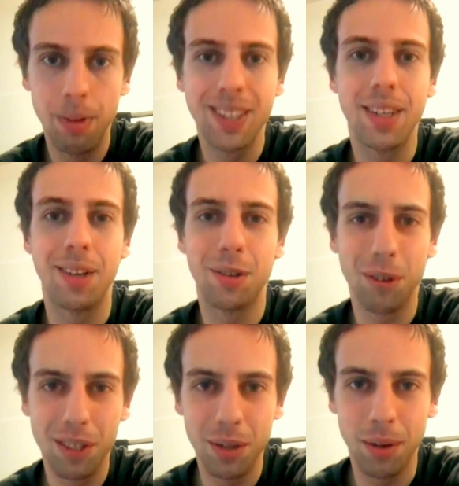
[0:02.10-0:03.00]
Minasan,
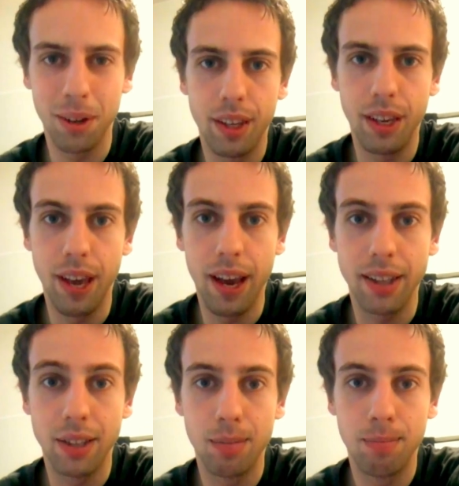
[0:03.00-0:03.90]
konnichiwa. Yeah,
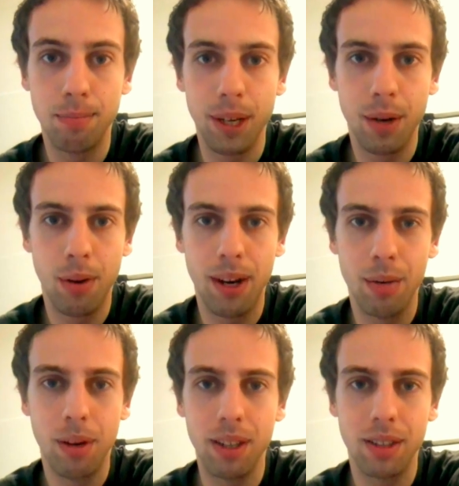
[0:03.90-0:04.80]
it's been quite
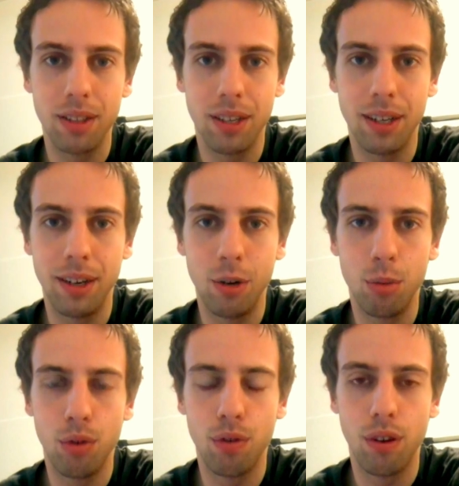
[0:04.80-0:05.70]
a while since I did a
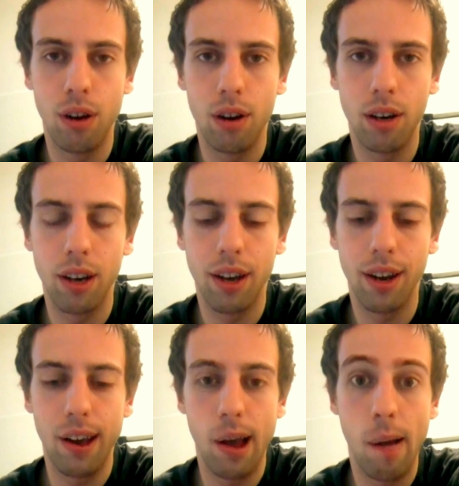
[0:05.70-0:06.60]
normal vlog,
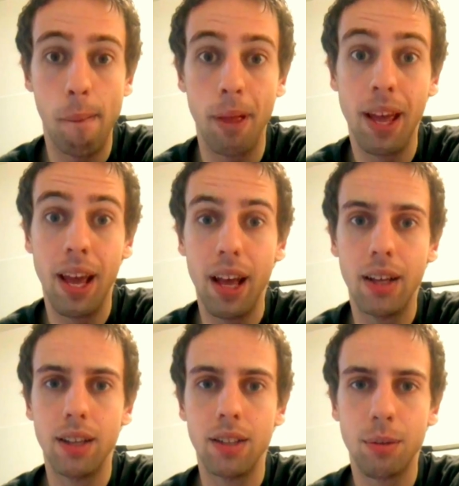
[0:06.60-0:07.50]
and
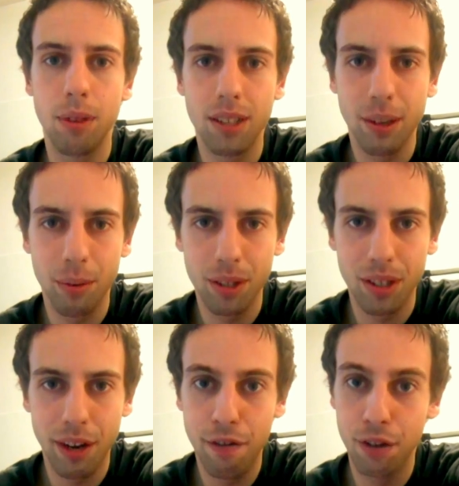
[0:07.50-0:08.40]
there's some things I want to
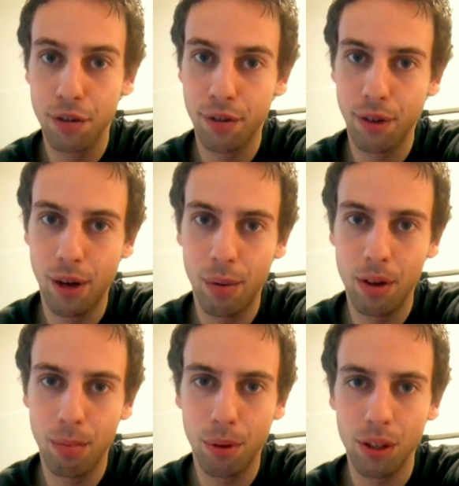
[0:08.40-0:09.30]
say. First of all, I
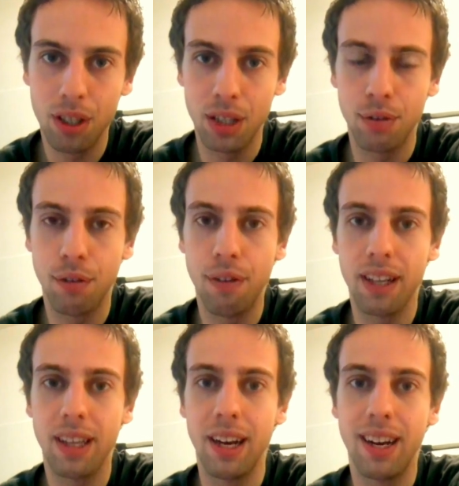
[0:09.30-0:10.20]
want to apologize for the
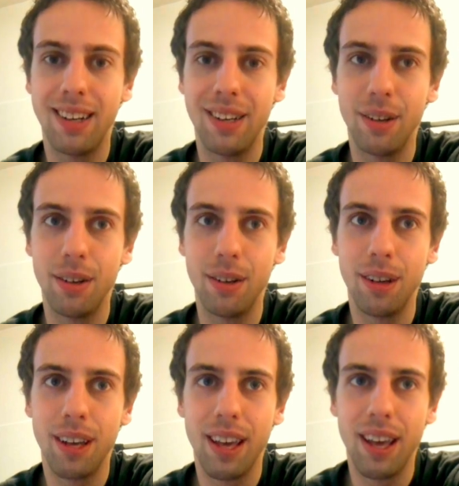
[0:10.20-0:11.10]
fact that
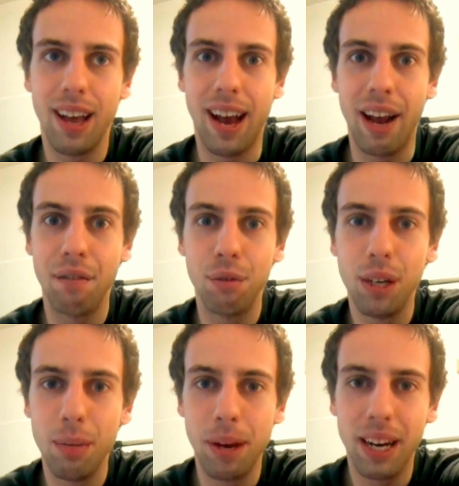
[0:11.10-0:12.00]
I haven't
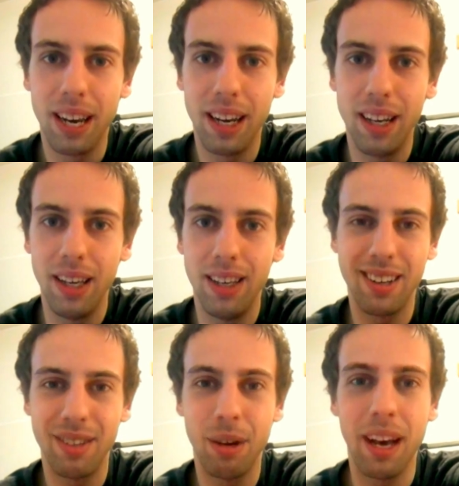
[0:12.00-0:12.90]
really made any...
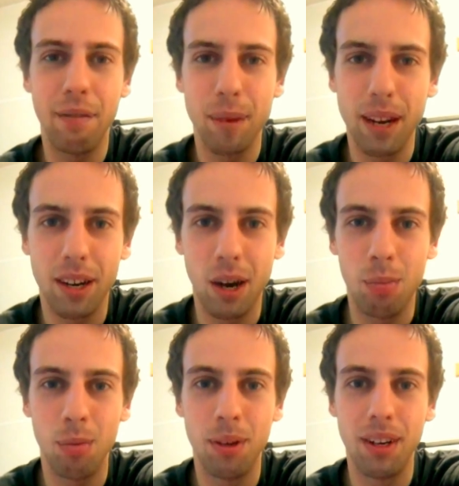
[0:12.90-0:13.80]
Well, I have made a
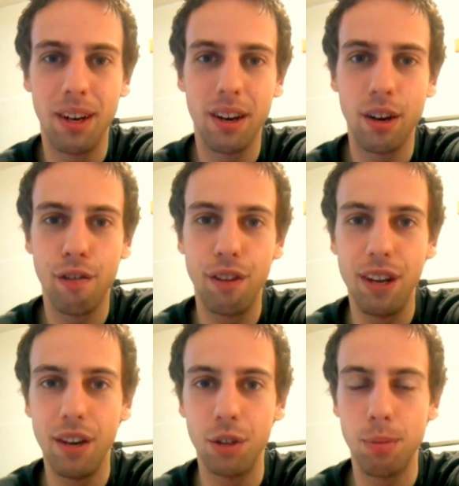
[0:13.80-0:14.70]
couple, but not enough
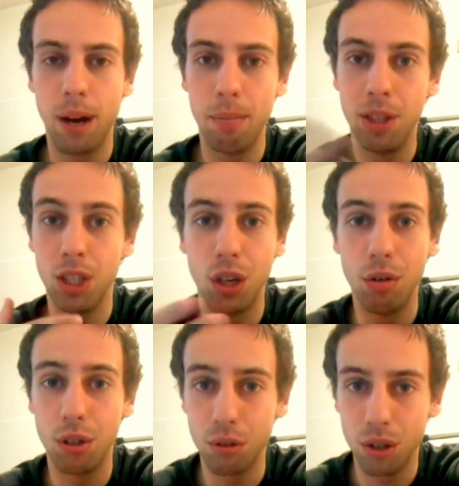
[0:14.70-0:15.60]
videos about me
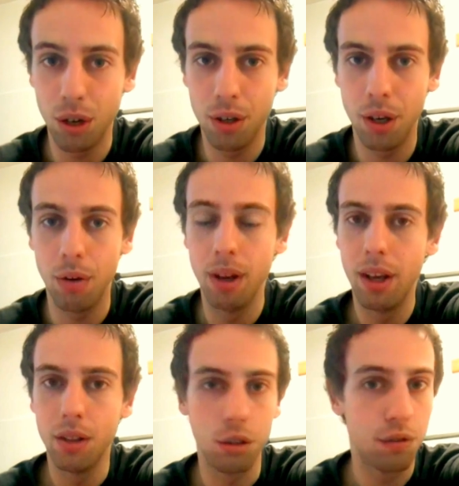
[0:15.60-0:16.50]
showing you Tokyo.
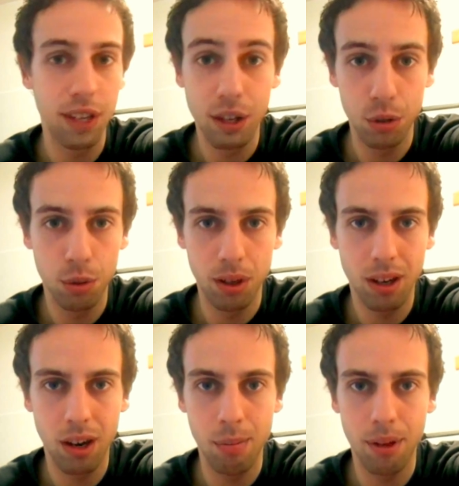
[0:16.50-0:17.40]
Those videos will
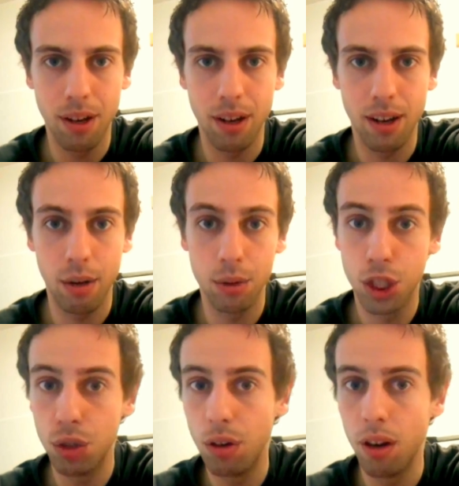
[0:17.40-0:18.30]
come. I will
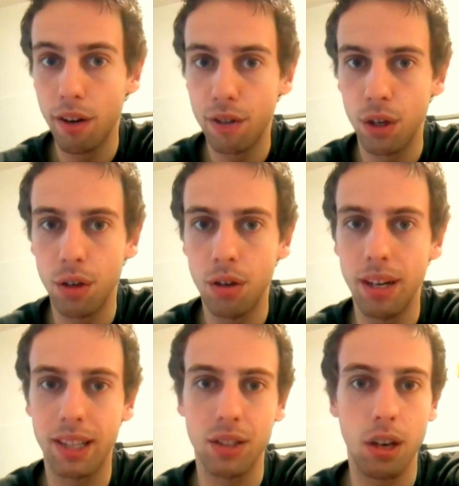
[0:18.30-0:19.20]
shoot a lot of Tokyo
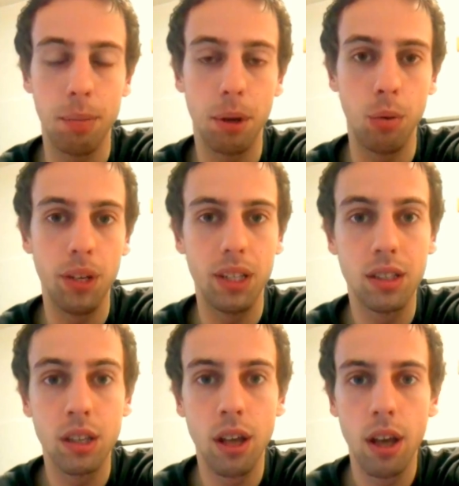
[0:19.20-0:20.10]
the next coming
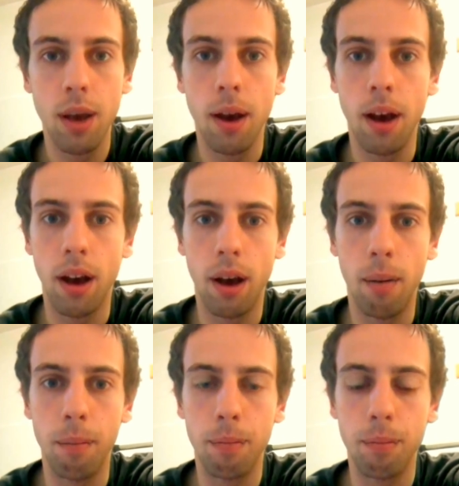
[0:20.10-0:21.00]
weeks.
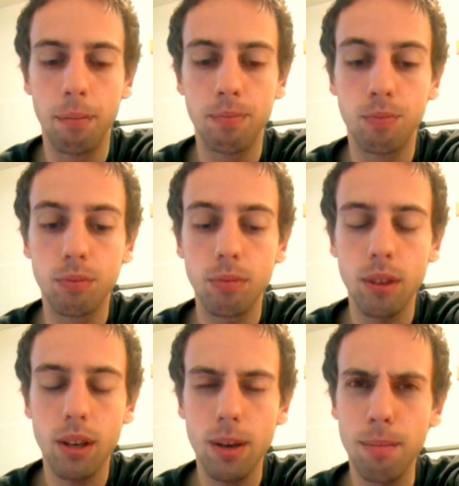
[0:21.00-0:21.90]

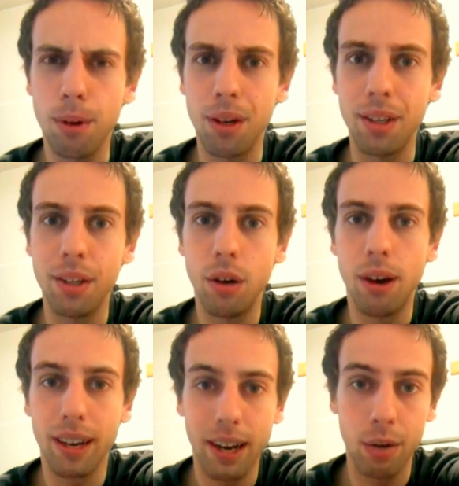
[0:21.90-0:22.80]
But, you
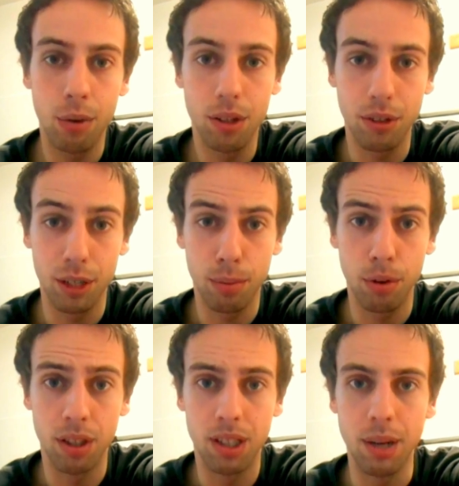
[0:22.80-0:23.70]
know, I kind of wanted to
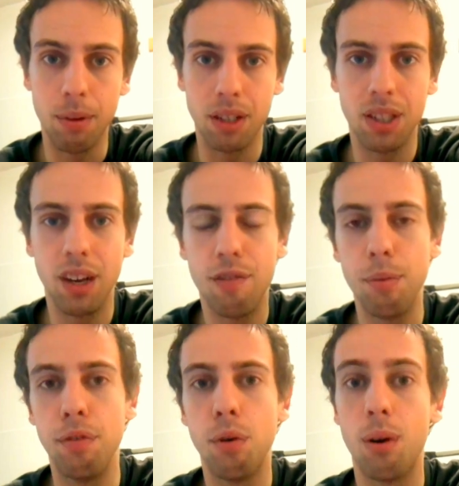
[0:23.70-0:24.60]
explore the city
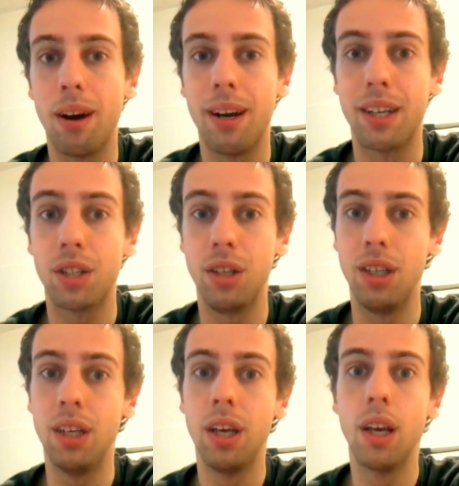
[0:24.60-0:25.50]
myself before I
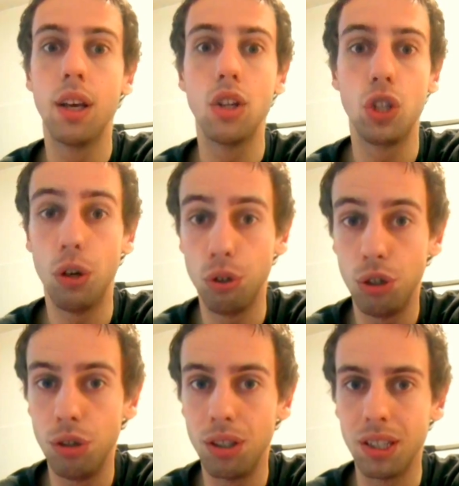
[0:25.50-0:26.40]
actually
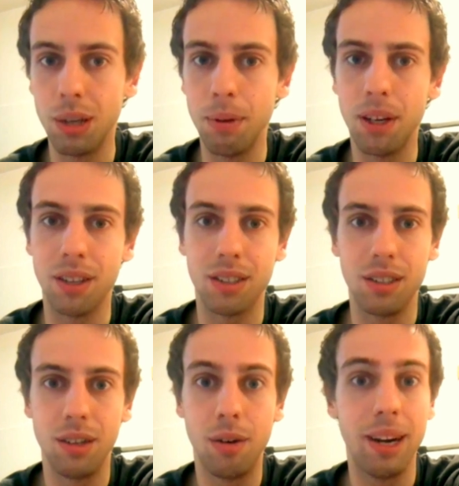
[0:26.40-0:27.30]
showed you the city, because,
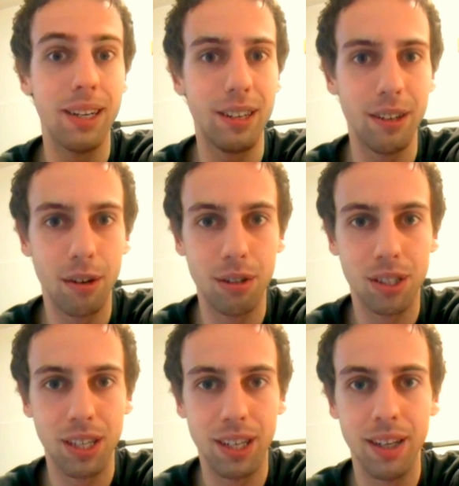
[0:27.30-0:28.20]
you know, I didn't know the
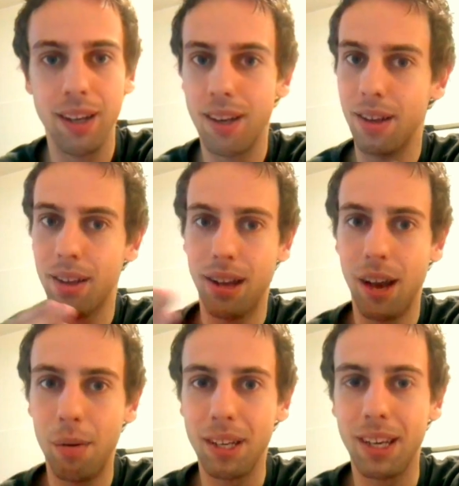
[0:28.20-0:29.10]
city.
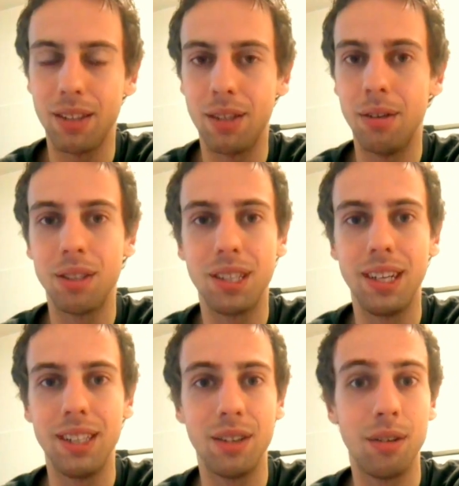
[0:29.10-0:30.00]
I want to get to know the
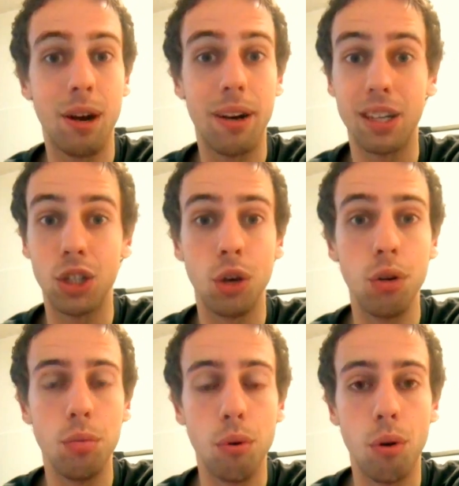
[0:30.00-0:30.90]
city, so now I can
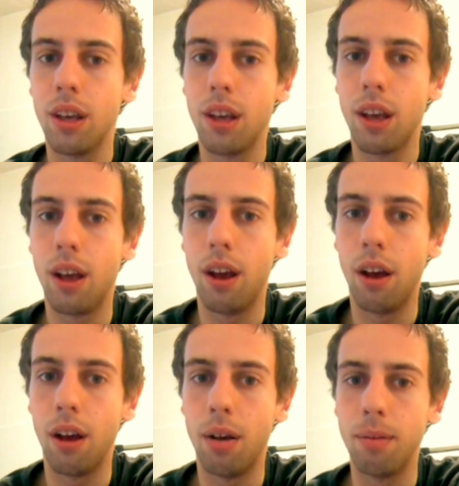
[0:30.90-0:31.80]
show you more.
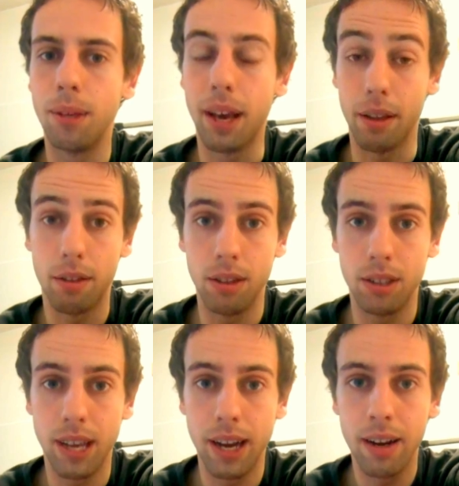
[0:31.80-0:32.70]
Yeah,
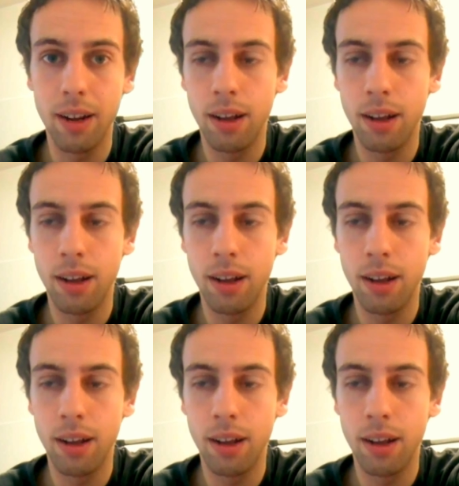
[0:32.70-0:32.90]
there's that.